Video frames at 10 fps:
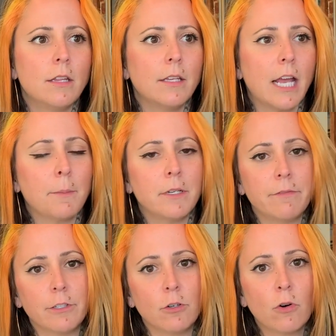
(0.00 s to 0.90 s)
the
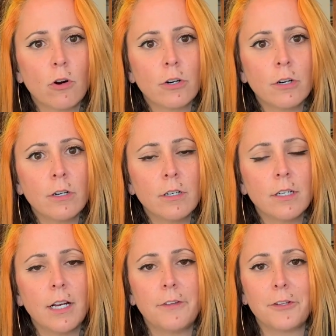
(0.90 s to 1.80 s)
Amityville Horror,
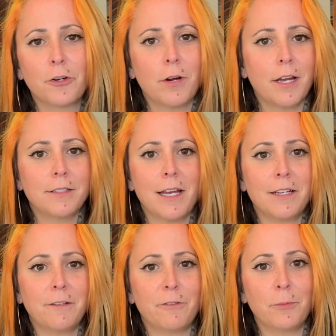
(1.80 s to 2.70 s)
and the
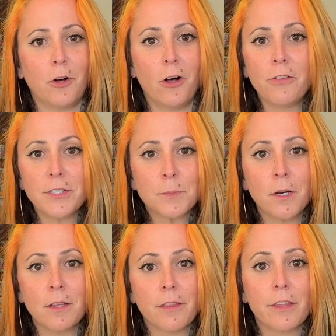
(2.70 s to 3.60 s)
granddaddy of them all this
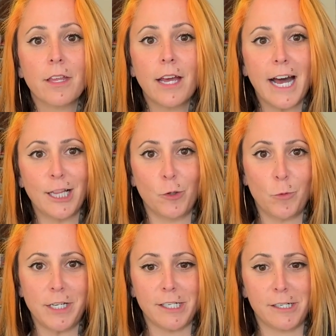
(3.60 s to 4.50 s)
month,
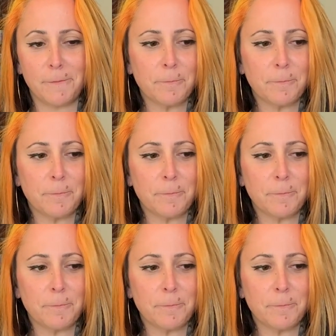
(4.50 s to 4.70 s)
Halloween.